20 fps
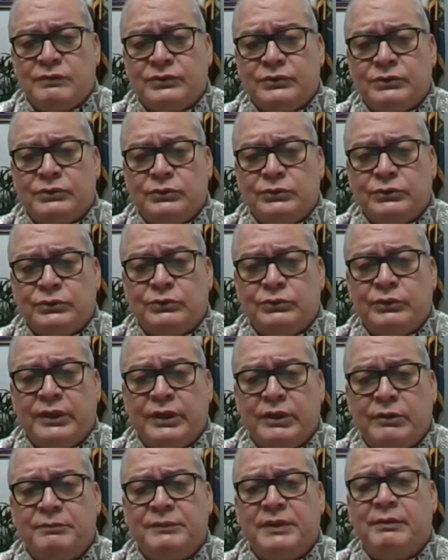schools to
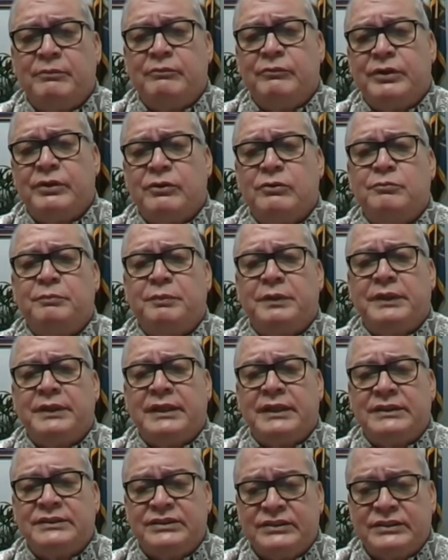help them reopen
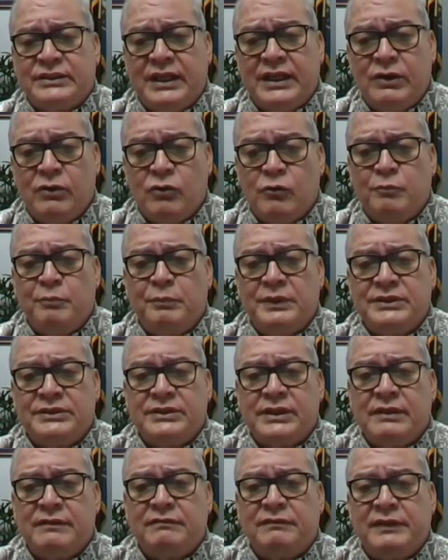and stay open
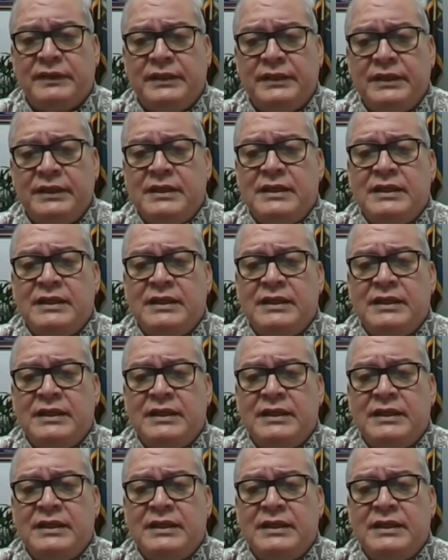safely